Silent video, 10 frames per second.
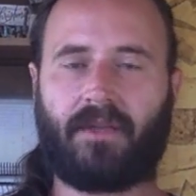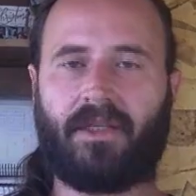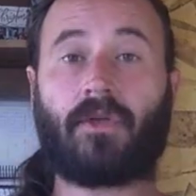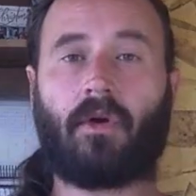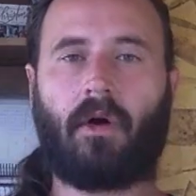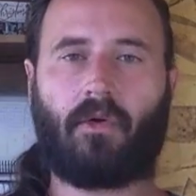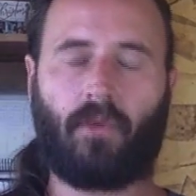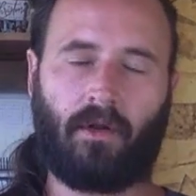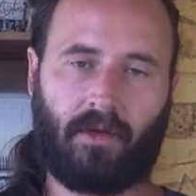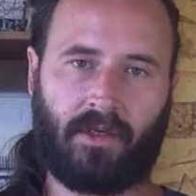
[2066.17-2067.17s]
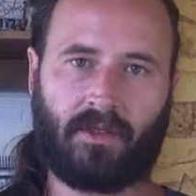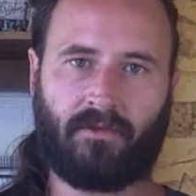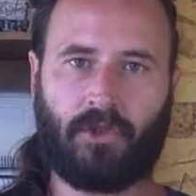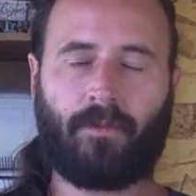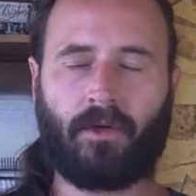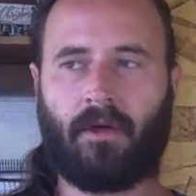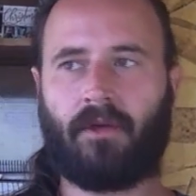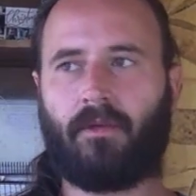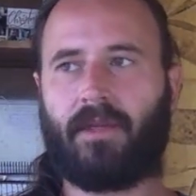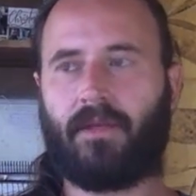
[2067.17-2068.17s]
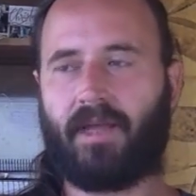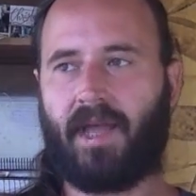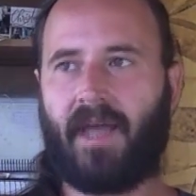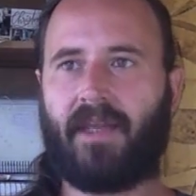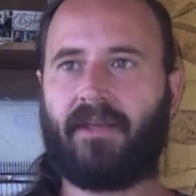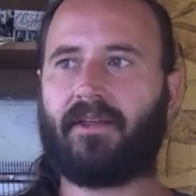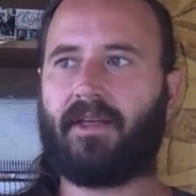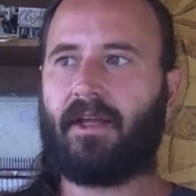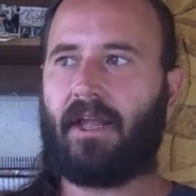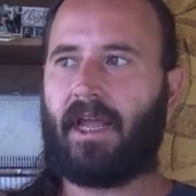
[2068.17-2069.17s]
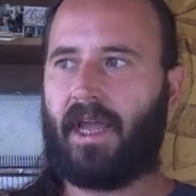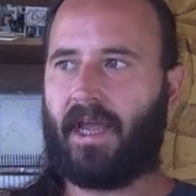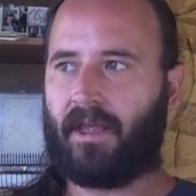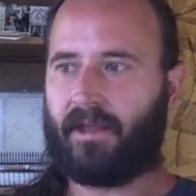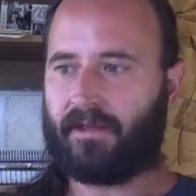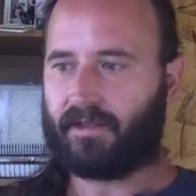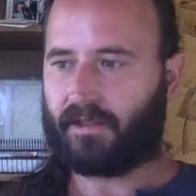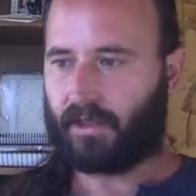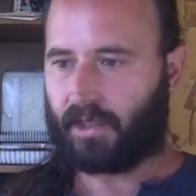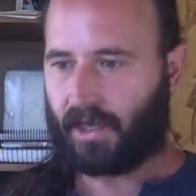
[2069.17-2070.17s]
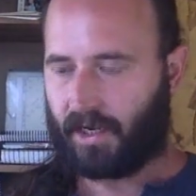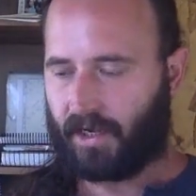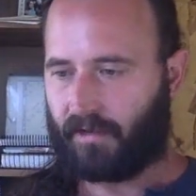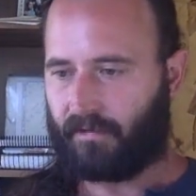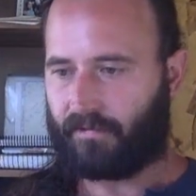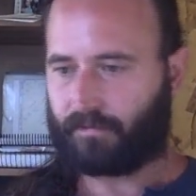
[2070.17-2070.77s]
These are all qualities of Jupiter, the way that we edit and kind of